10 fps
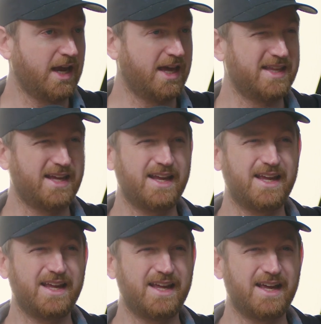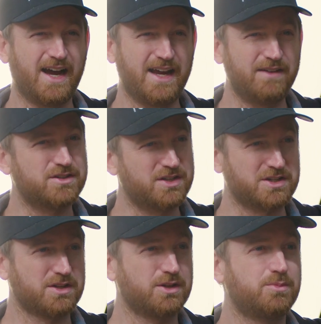and that I even
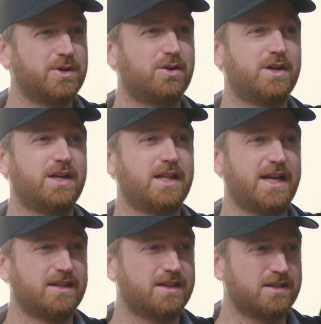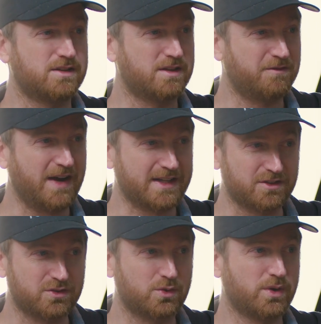touch a little bit on it, like the fact
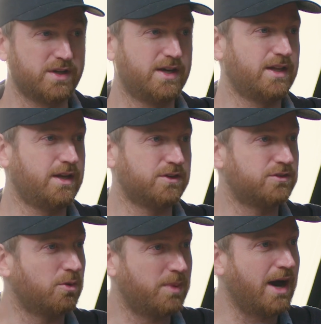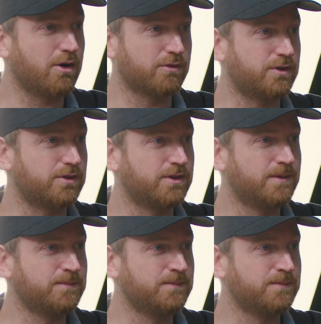that storytelling is so powerful.